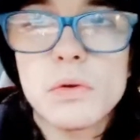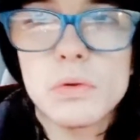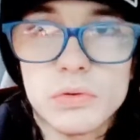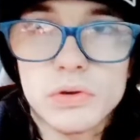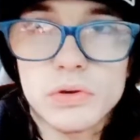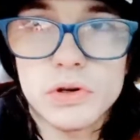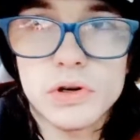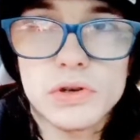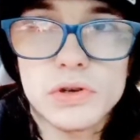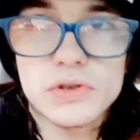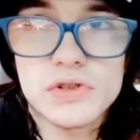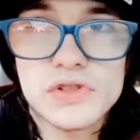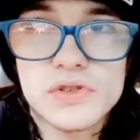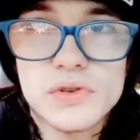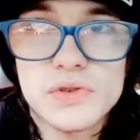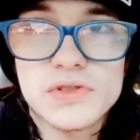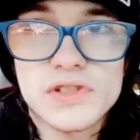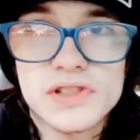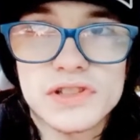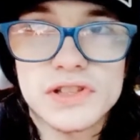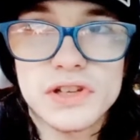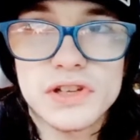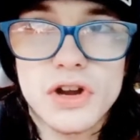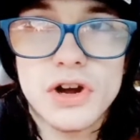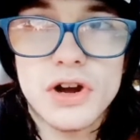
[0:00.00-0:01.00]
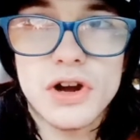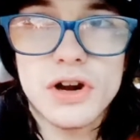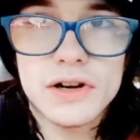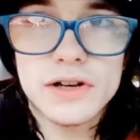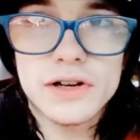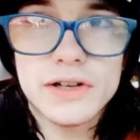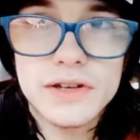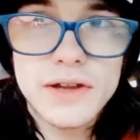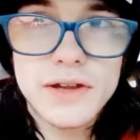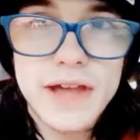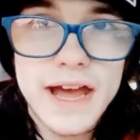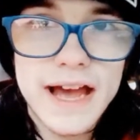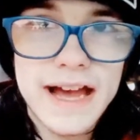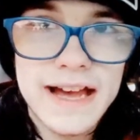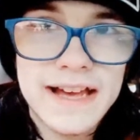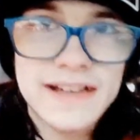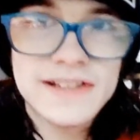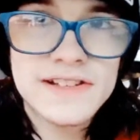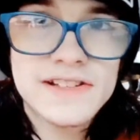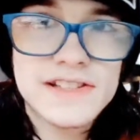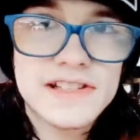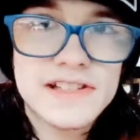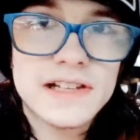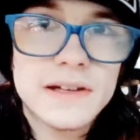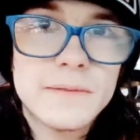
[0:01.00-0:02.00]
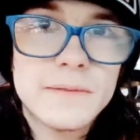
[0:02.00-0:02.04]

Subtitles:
rehearsals in the car, you guys.